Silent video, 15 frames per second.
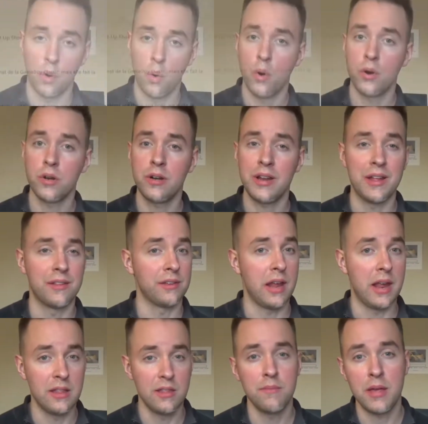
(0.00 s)
ordered, it's
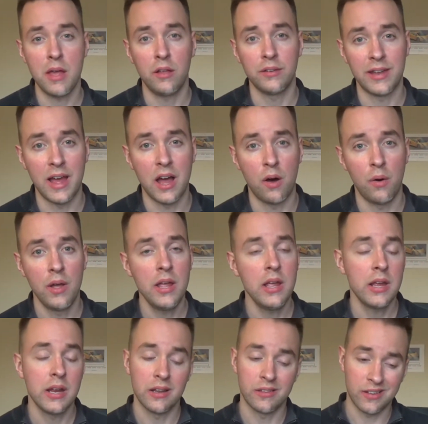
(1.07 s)
in the mail now,
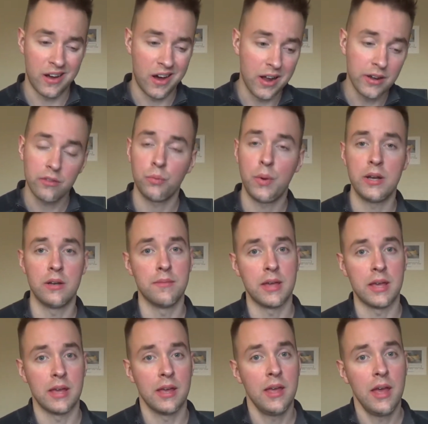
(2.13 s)
and it's on its way to
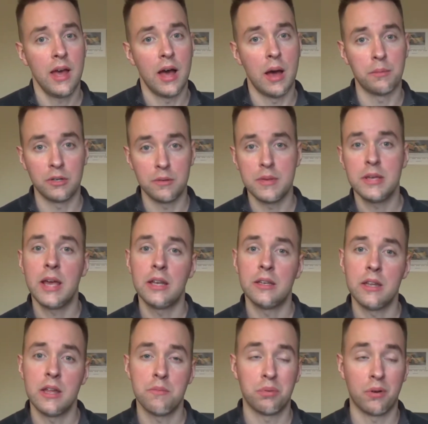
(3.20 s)
me. I'm going to be
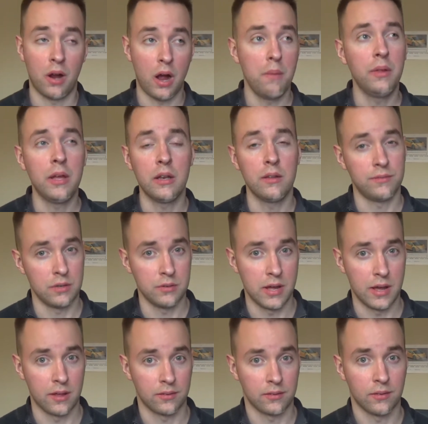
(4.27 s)
getting it probably in a few
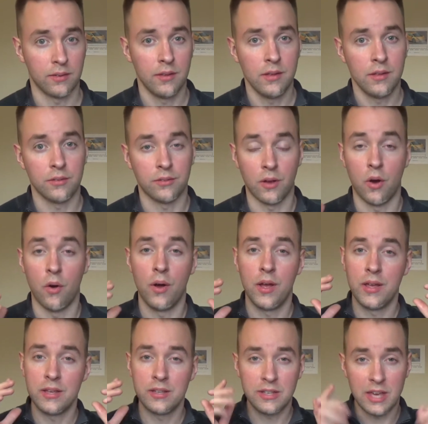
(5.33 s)
days. So
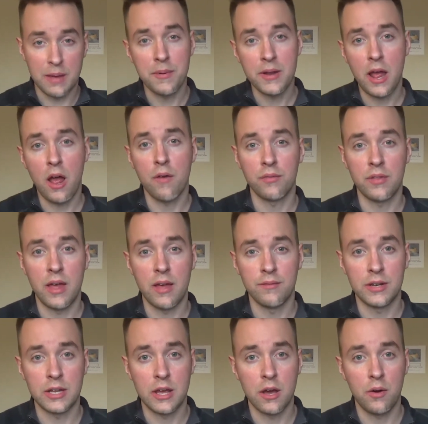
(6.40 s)
keep an eye out for that
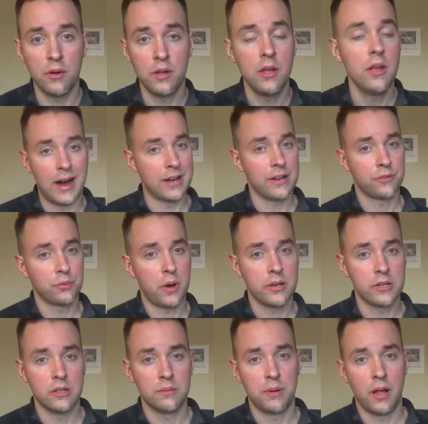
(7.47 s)
video. I just
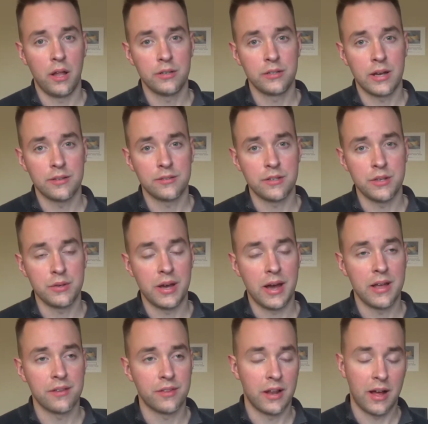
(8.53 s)
wanted to apologize to you
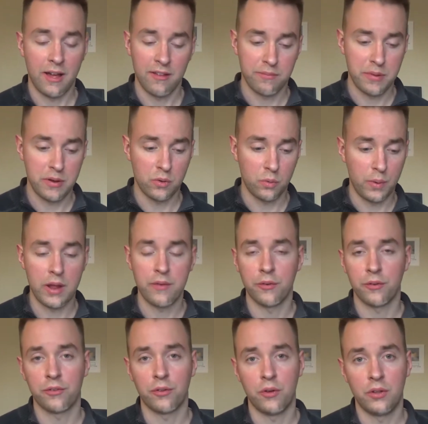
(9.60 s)
guys that I've been away for
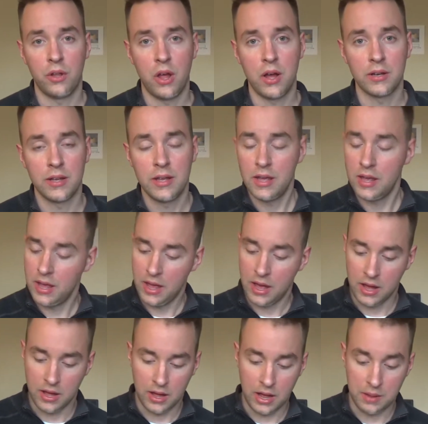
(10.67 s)
so long.
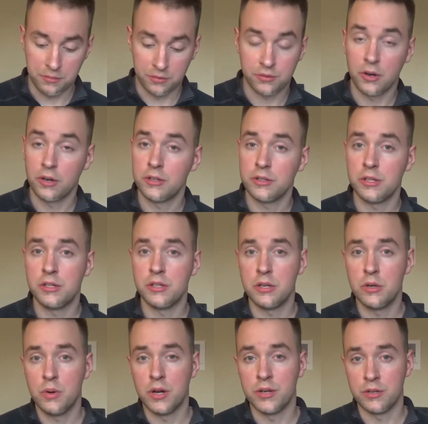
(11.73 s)
I'm starting to
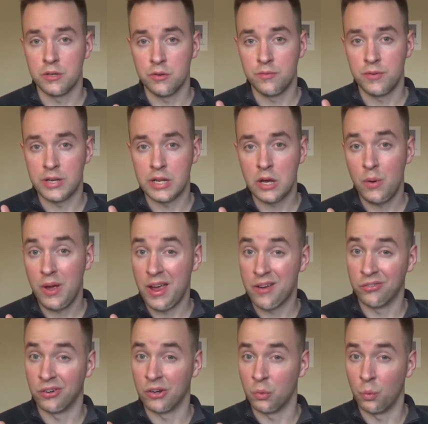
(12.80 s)
do a new video
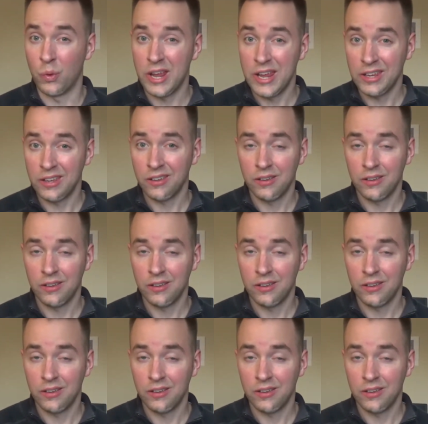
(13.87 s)
every week.